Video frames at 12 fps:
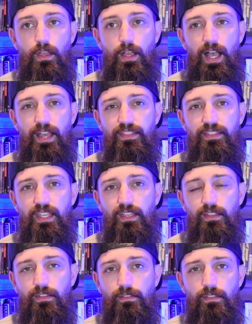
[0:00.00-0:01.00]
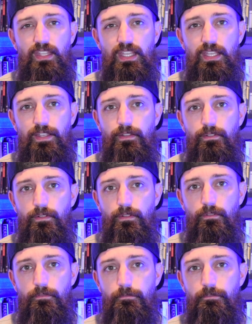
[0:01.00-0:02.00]
I think, the
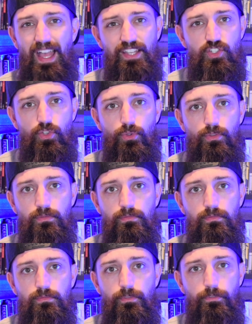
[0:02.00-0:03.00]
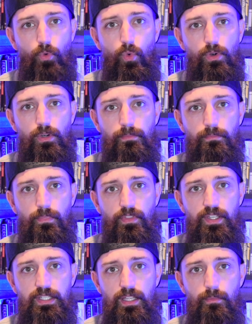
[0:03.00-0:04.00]
vessel for
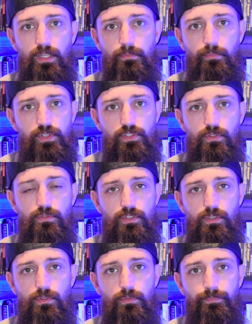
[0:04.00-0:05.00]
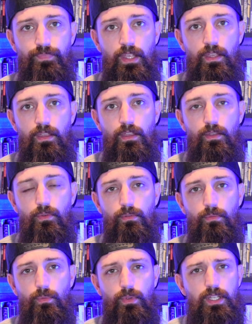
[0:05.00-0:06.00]
the demon Pazuzu.
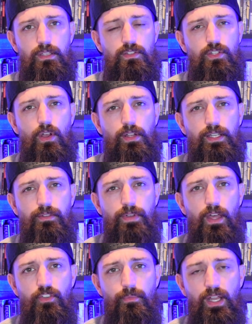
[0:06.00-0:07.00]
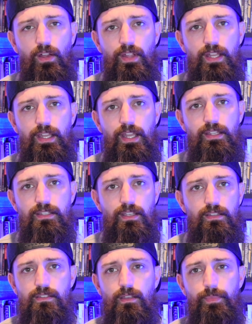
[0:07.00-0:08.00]
He's talking to Father Marion, and he
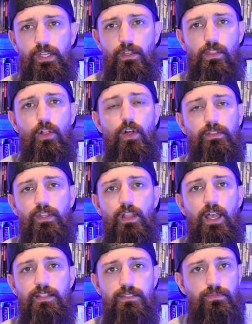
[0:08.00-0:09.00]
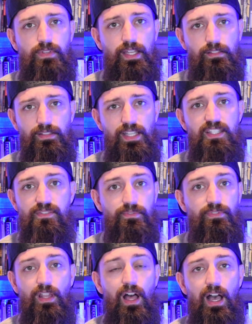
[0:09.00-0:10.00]
says something along the lines of, like, let's
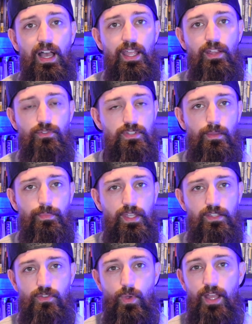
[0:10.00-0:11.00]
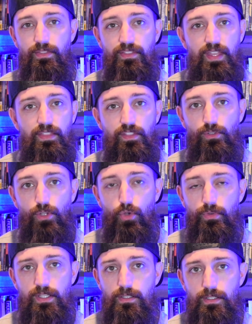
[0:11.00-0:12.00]
fly or something. So I think the
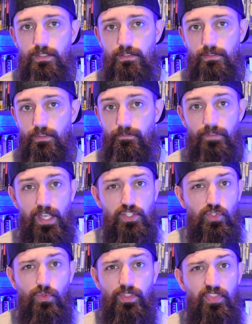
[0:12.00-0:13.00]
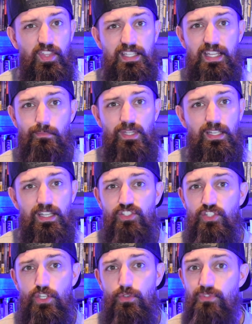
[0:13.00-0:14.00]
locust is the vessel that the demon
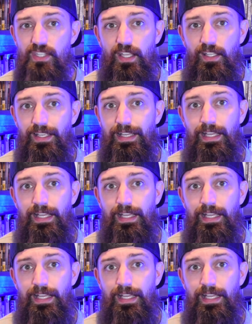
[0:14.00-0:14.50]
is using.